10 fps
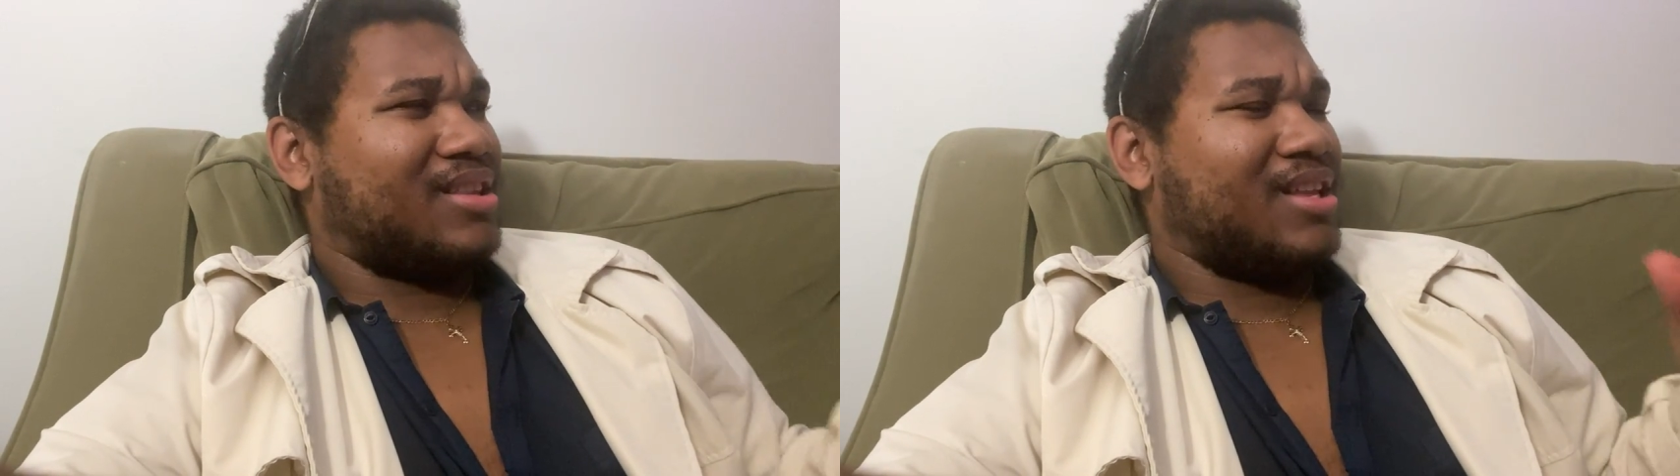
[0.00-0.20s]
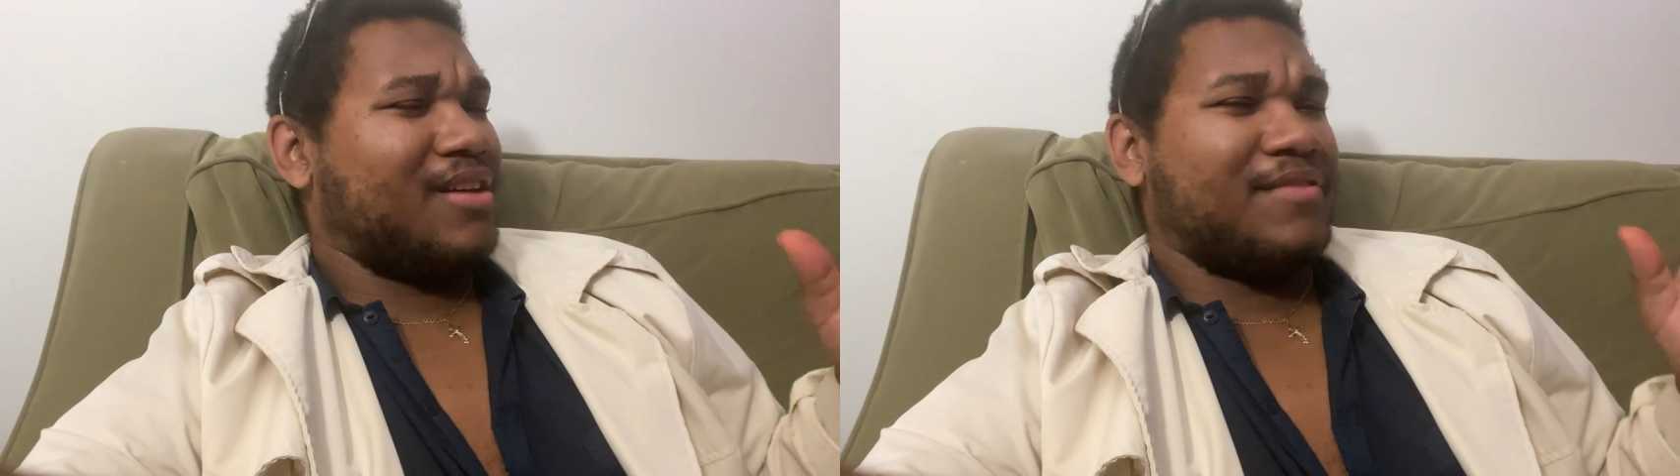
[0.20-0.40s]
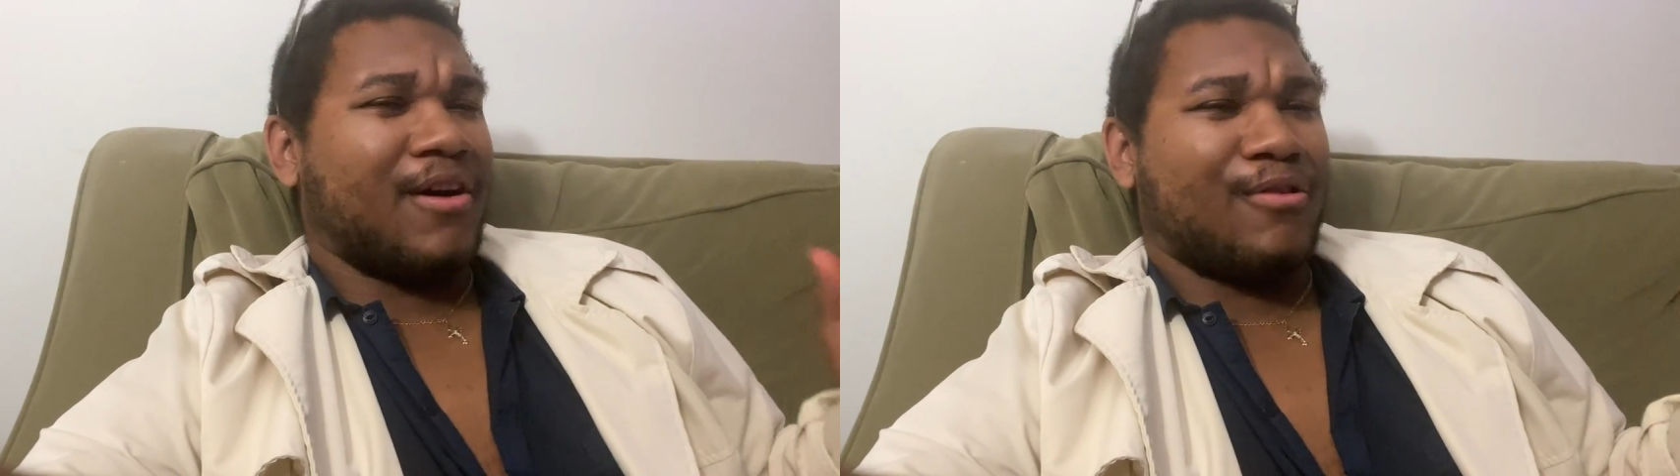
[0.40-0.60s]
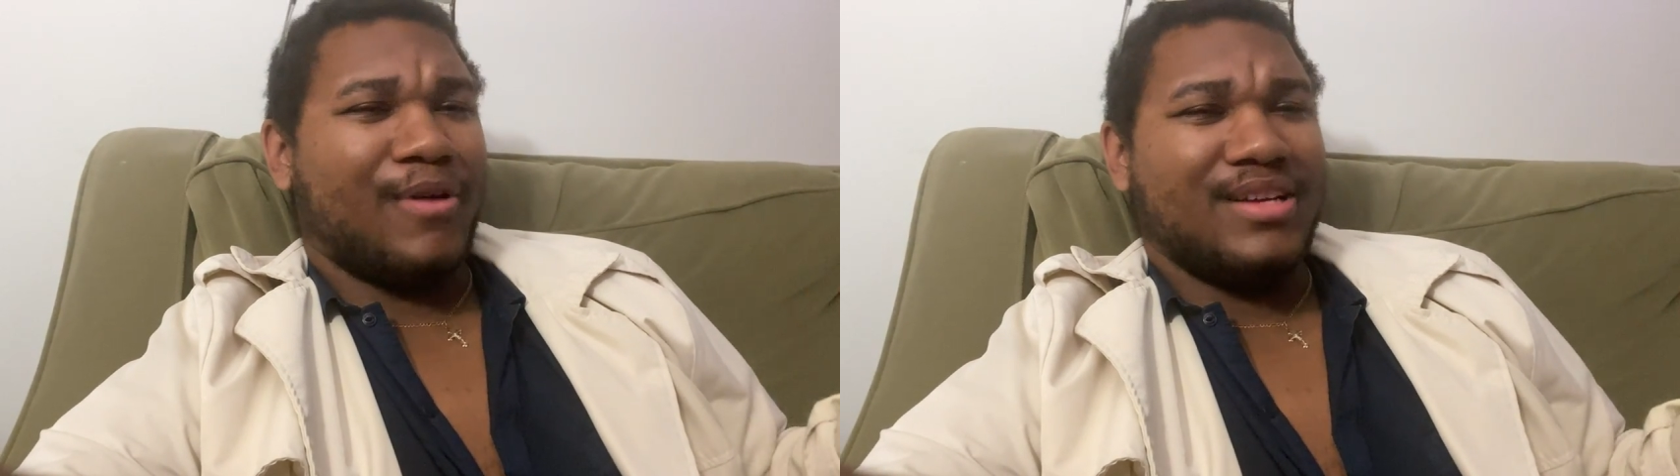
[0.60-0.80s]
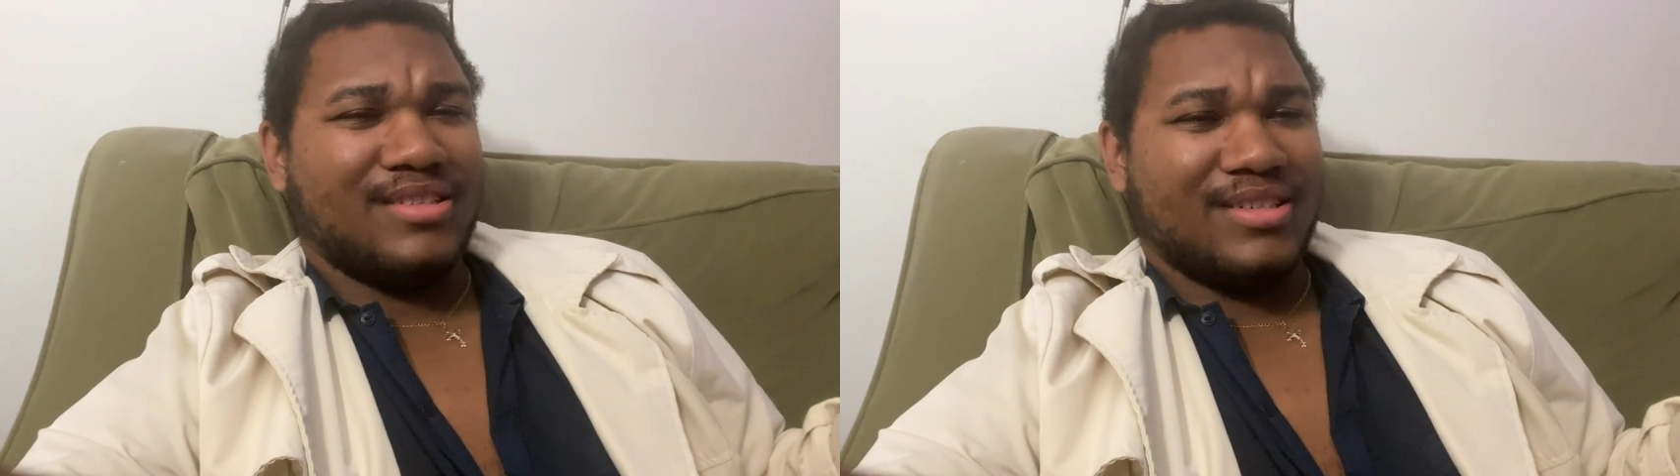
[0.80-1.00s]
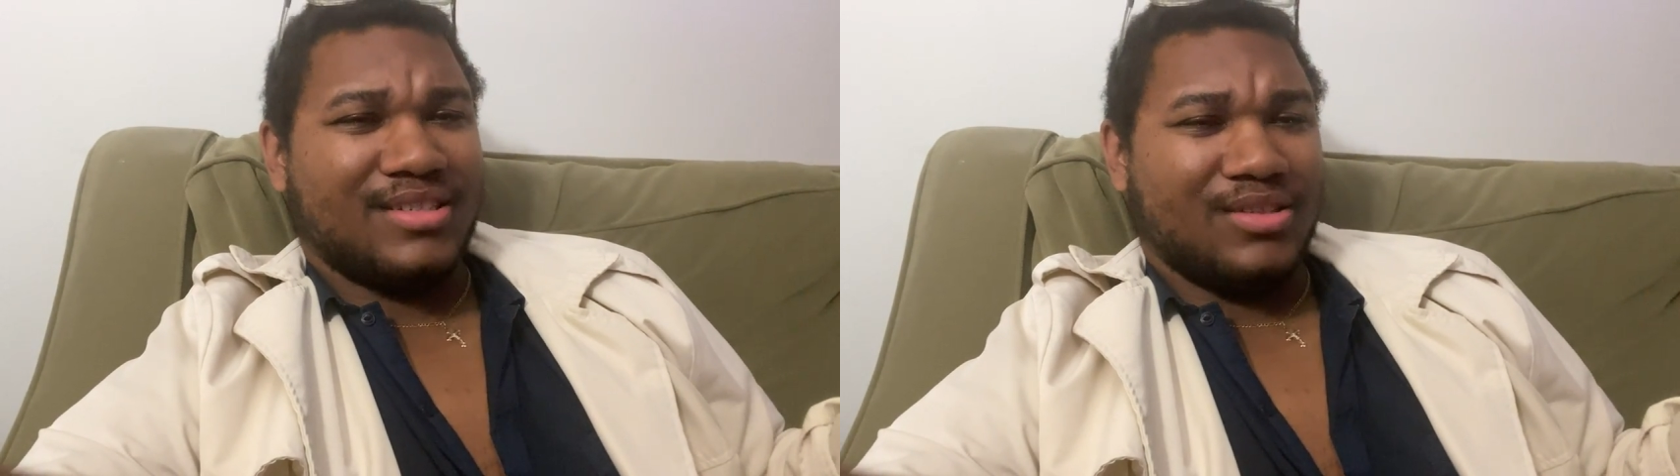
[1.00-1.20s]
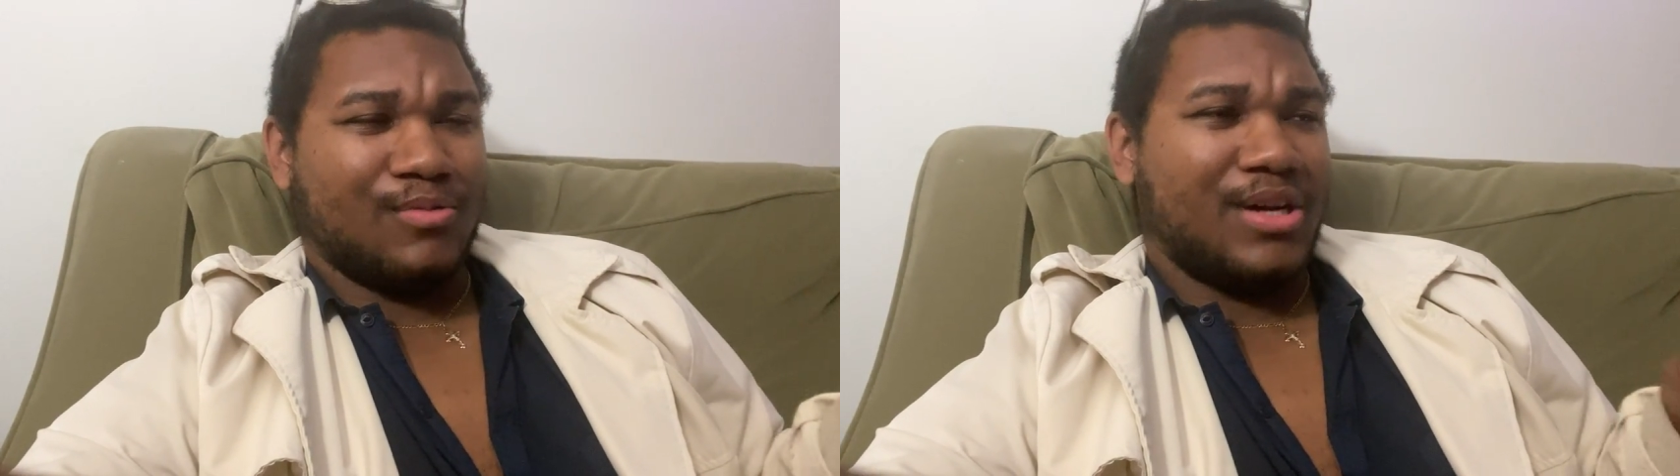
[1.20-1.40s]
think of how crazy this is.